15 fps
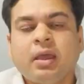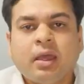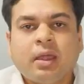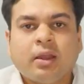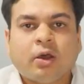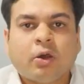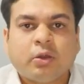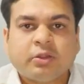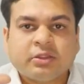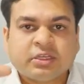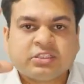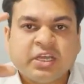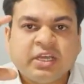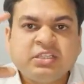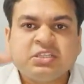Now
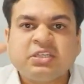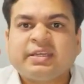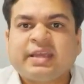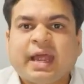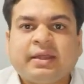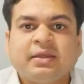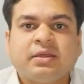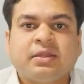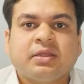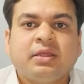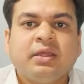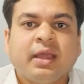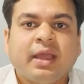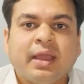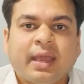the change in
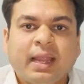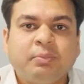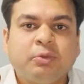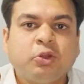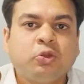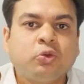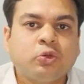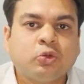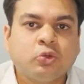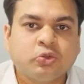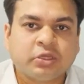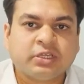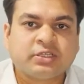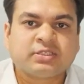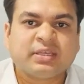category help you do two
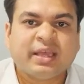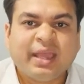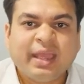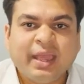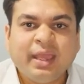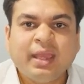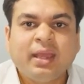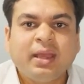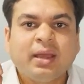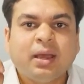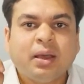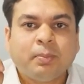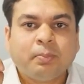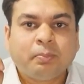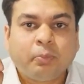things: A,
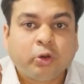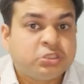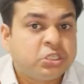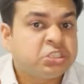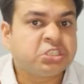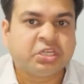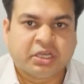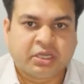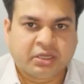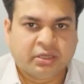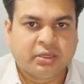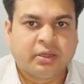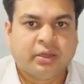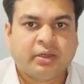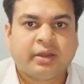positioning,
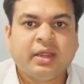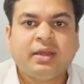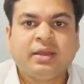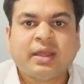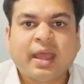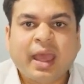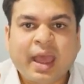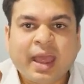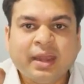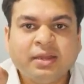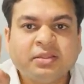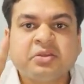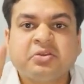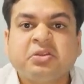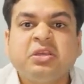right,
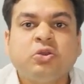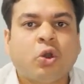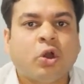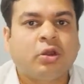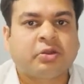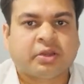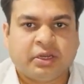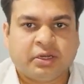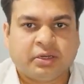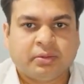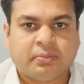and the recall rate.